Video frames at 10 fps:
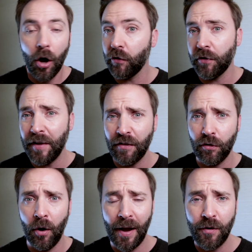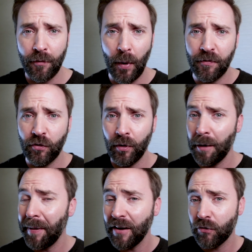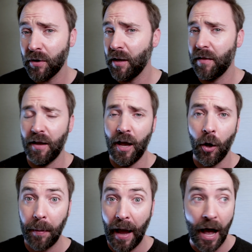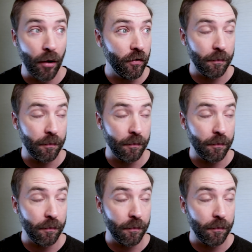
Also, if you guys don't know, I do have a web store and a Patreon to help out,